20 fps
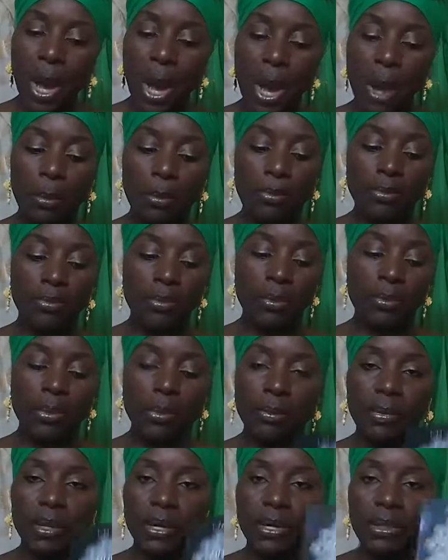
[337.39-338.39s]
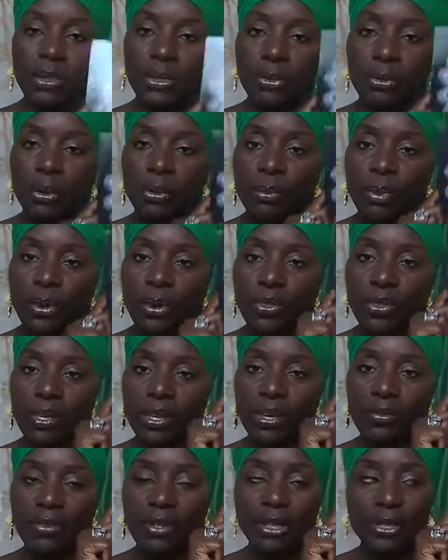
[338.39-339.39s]
Up from the Mud, The Rebirthing
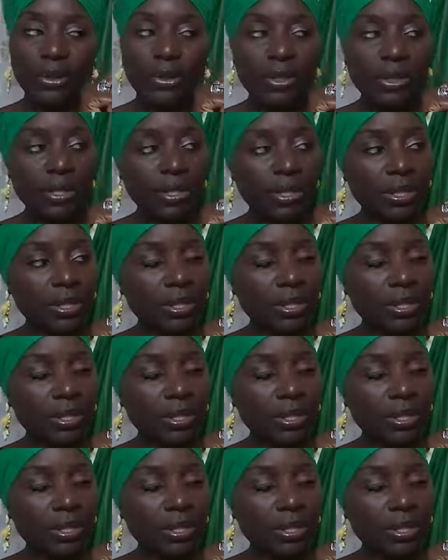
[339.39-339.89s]
of a Lotus,